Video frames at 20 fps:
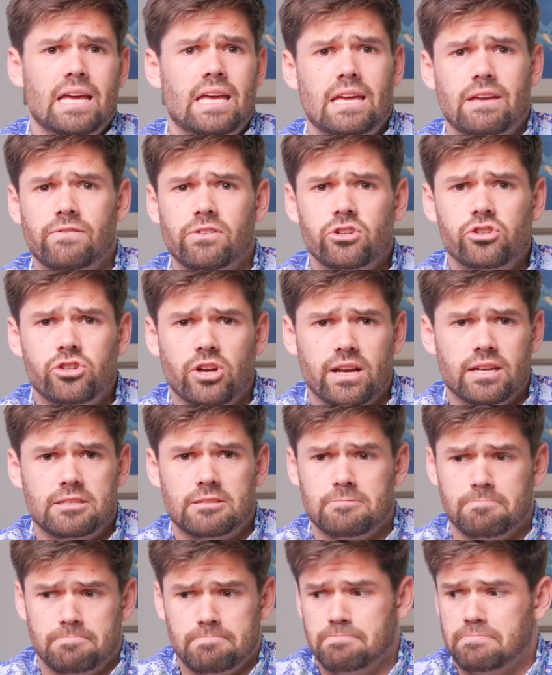even
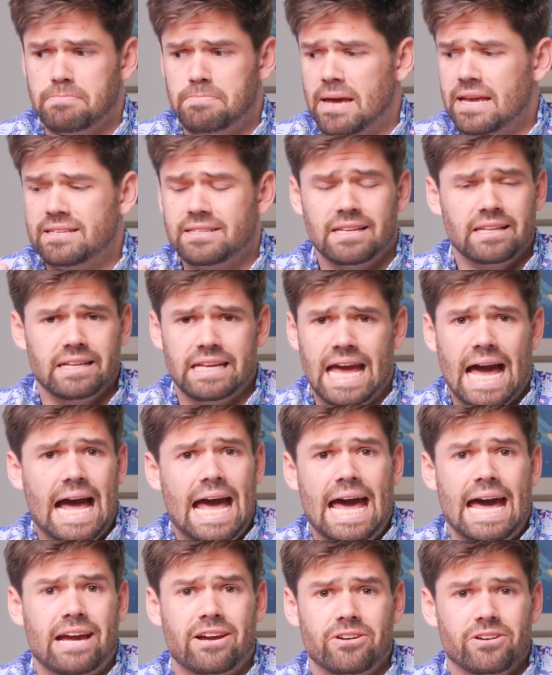just basically
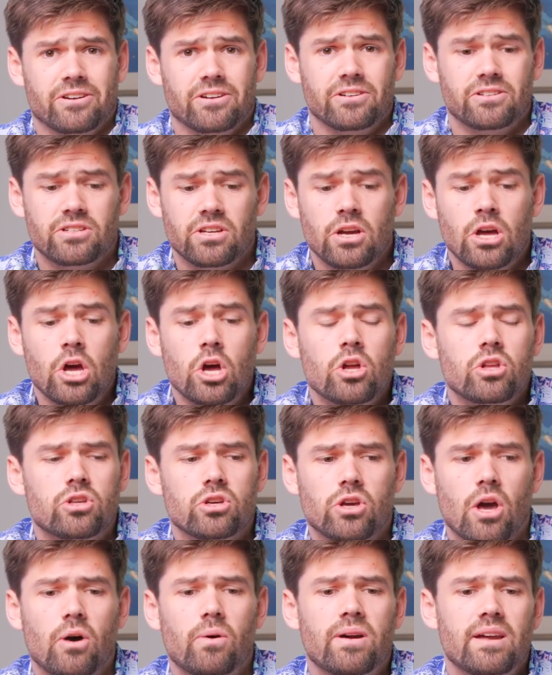hackers
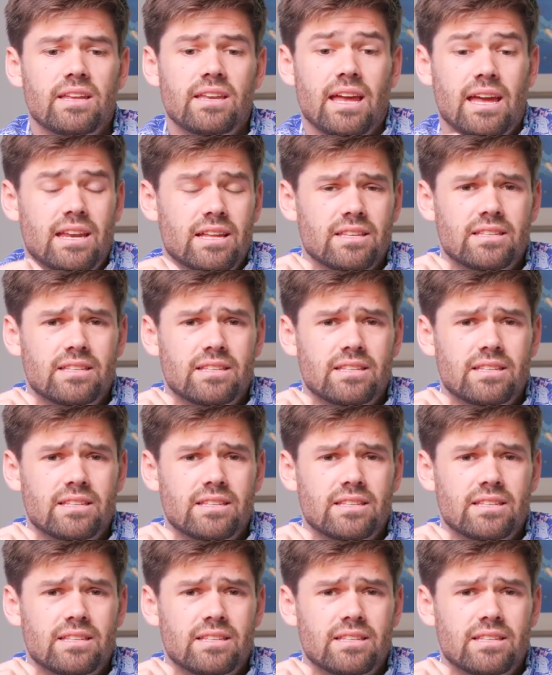to go in and